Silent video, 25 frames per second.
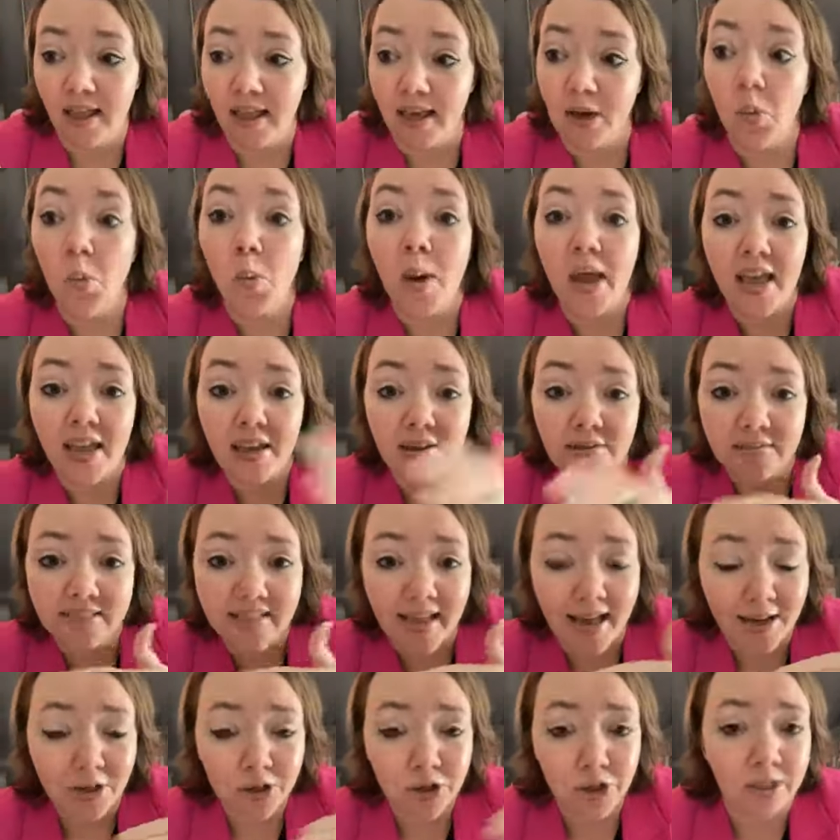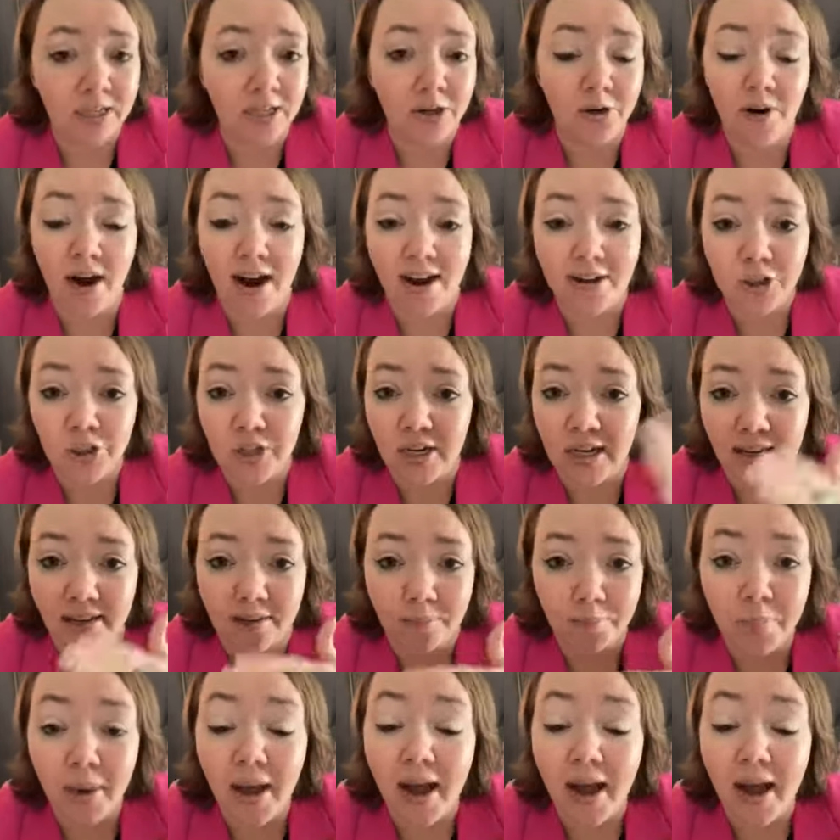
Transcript: like waves actually crashing